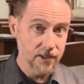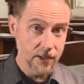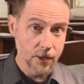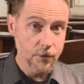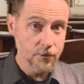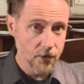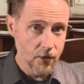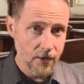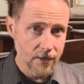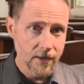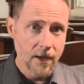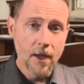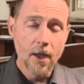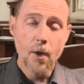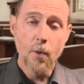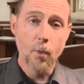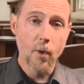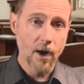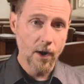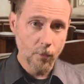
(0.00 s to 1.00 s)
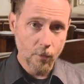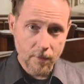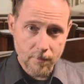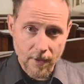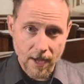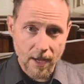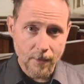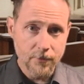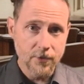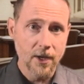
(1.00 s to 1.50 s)
He goes on, why are we
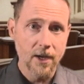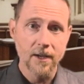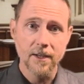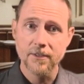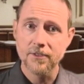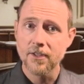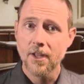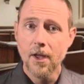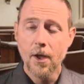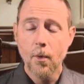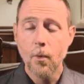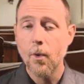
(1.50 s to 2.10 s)
baptized?